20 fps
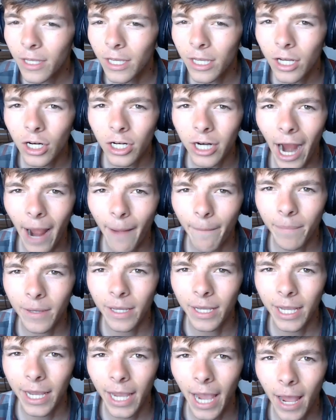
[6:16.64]
crappy
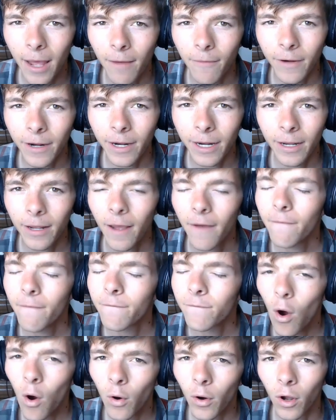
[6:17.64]
ca
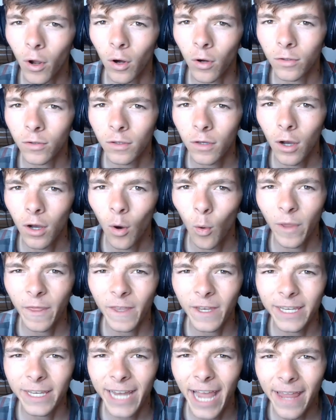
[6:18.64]
photos with
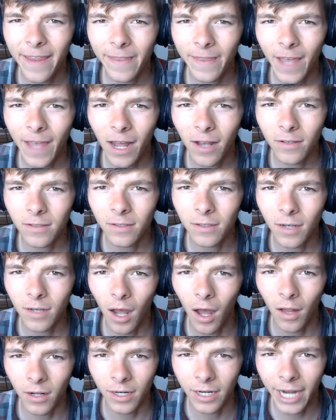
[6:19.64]
the ten thousand
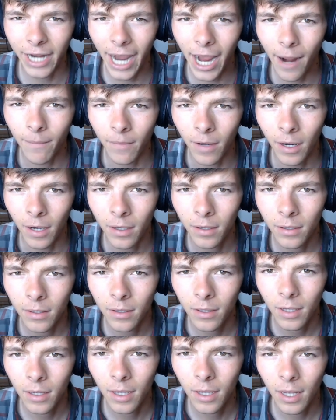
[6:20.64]
dollar camera,
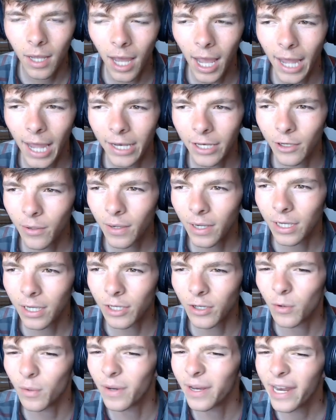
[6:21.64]
and you could
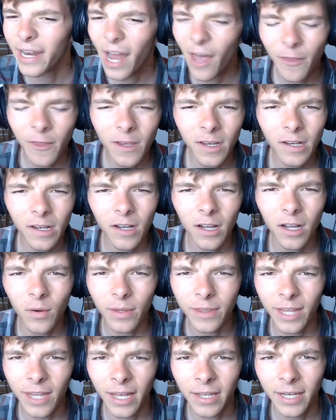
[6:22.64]
do nothing good
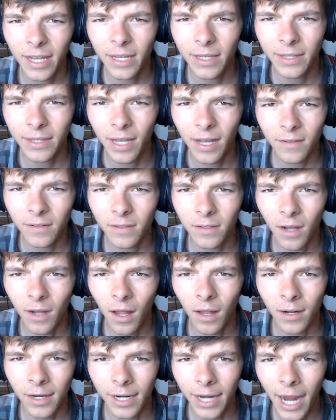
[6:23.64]
with that ten thousand
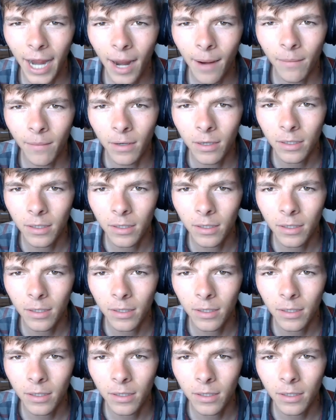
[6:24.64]
dollar camera.